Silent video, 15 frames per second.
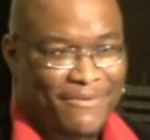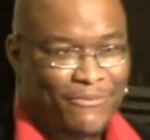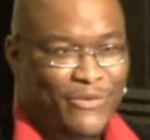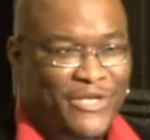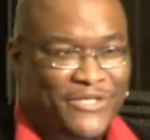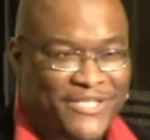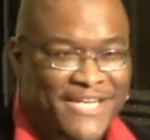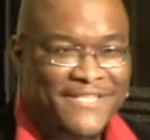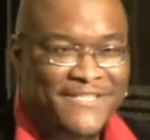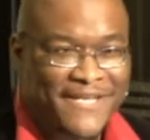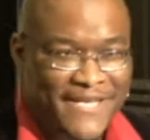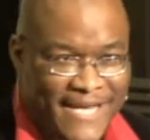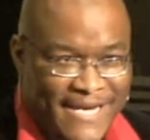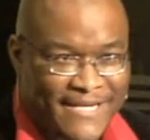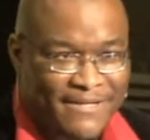When you teach the
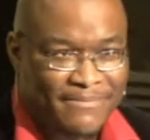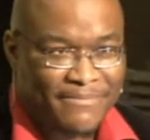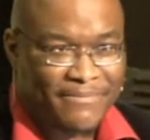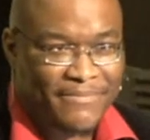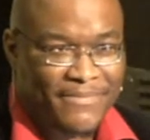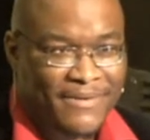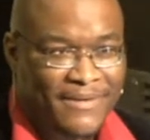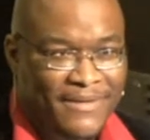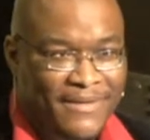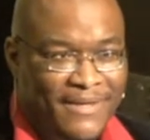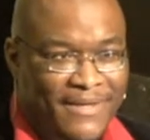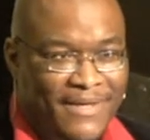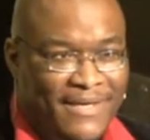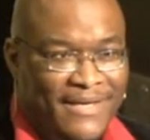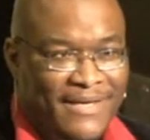kingdom,
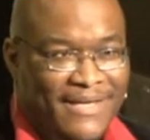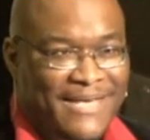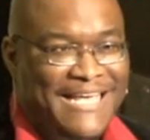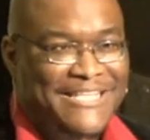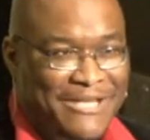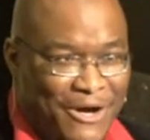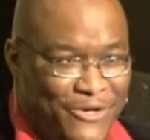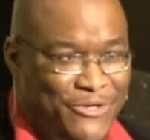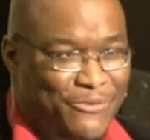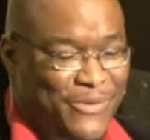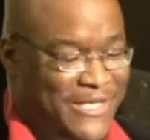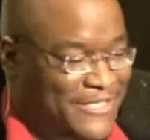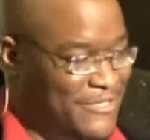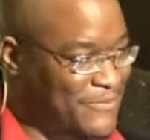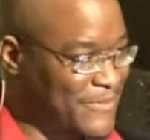that's all you're
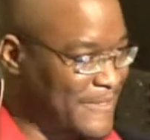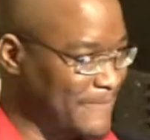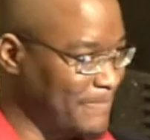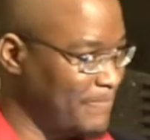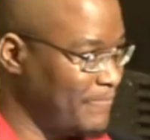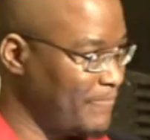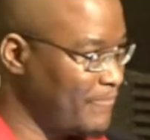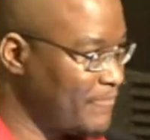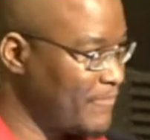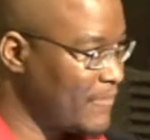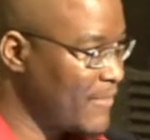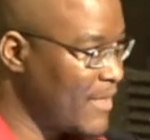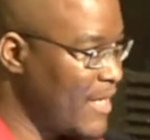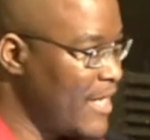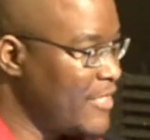really doing.
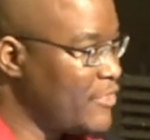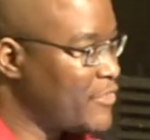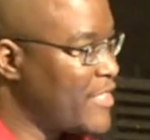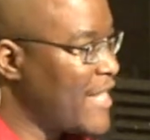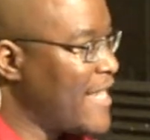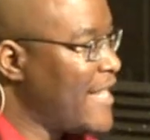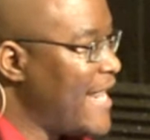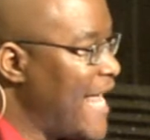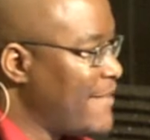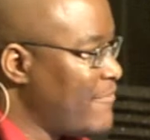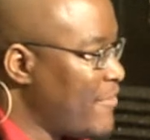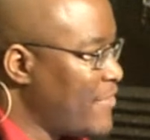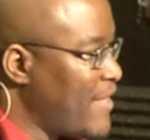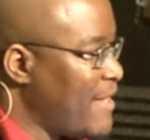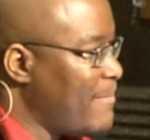You're taking
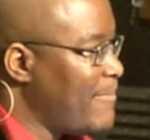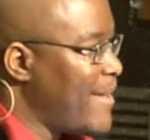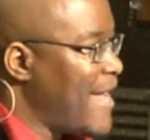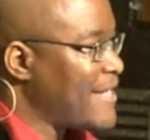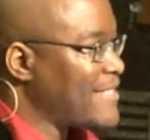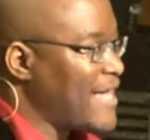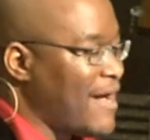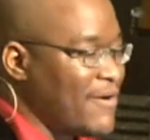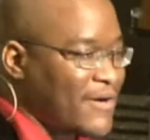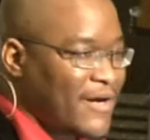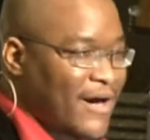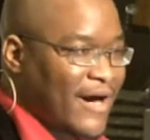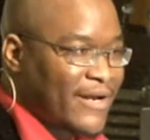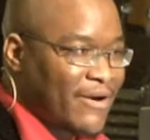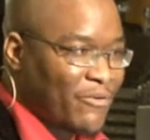everything back to how
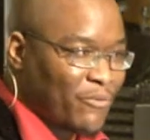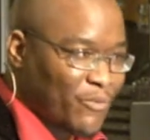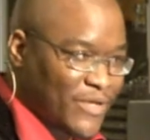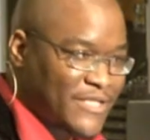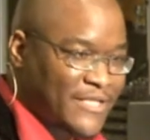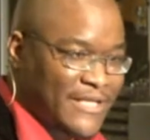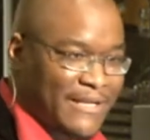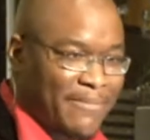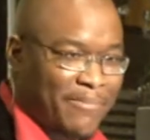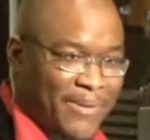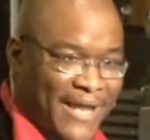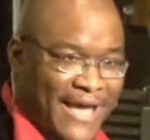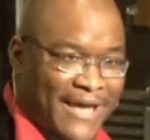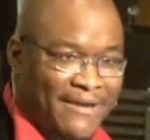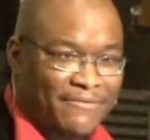God originally
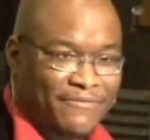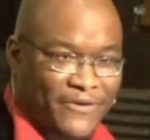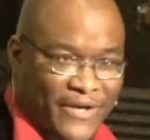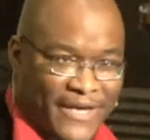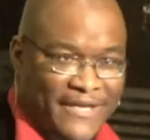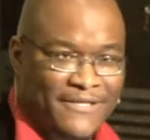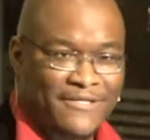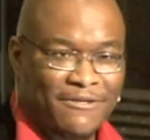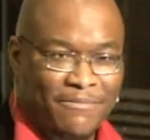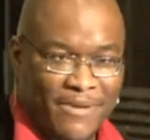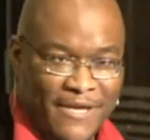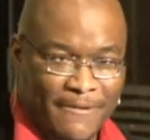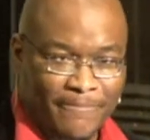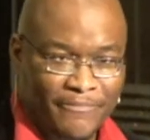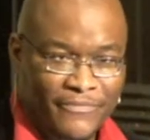planned for it to
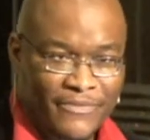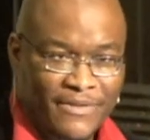be.